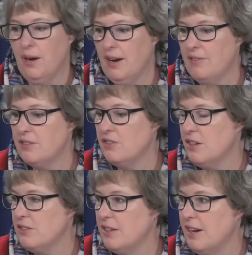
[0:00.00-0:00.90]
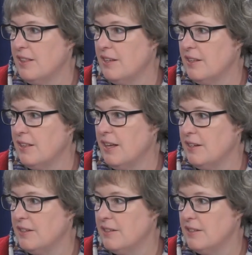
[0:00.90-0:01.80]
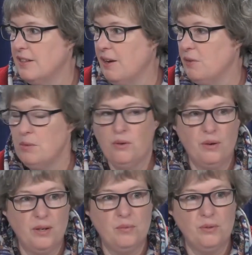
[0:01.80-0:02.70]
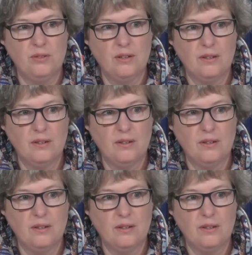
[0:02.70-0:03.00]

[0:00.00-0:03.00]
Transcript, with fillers: I have suggested I think that and that would be quite amusing.